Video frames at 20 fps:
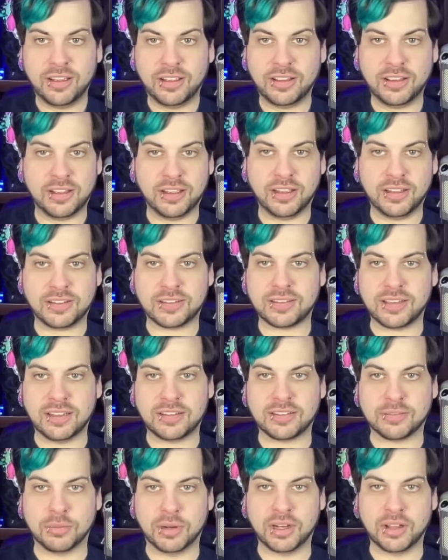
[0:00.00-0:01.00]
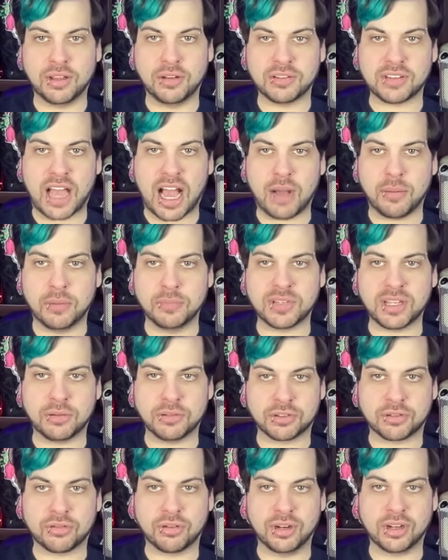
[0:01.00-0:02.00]
It's one of those albums that
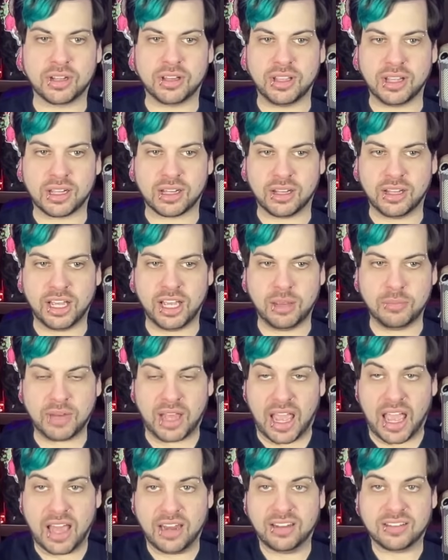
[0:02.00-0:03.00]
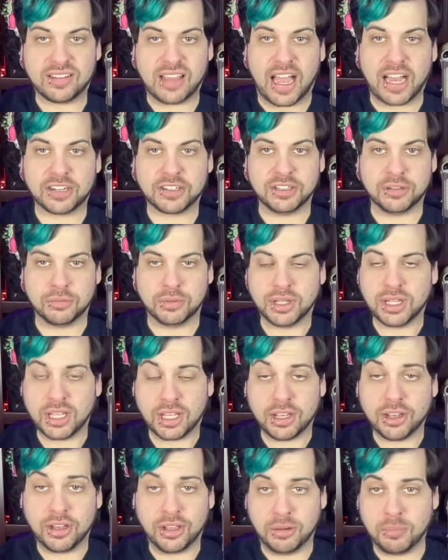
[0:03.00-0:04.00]
was critically acclaimed, and it's actually really
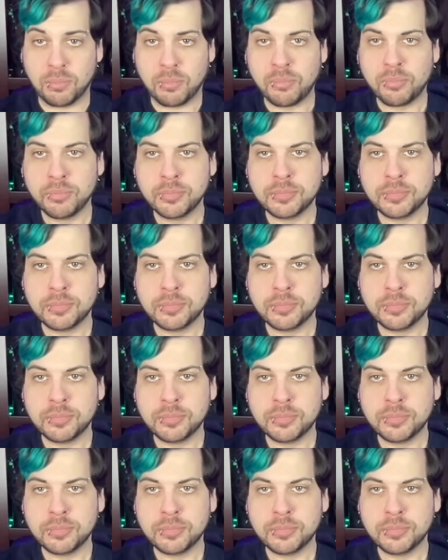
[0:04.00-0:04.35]
good.